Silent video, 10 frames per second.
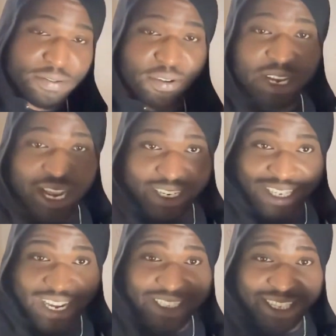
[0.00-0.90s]
if you
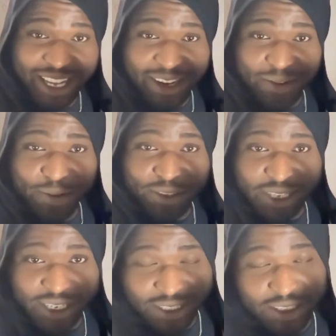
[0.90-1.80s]
guys like what
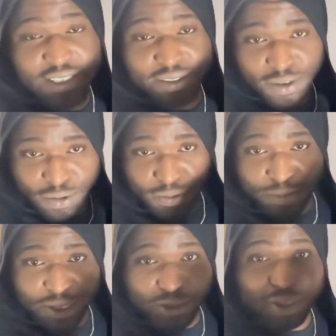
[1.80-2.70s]
you're seeing,
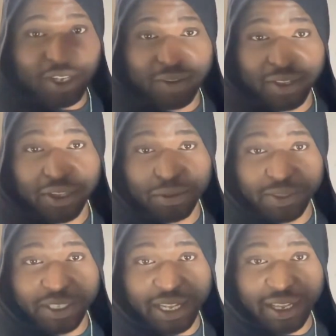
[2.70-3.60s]
make sure you give a thumbs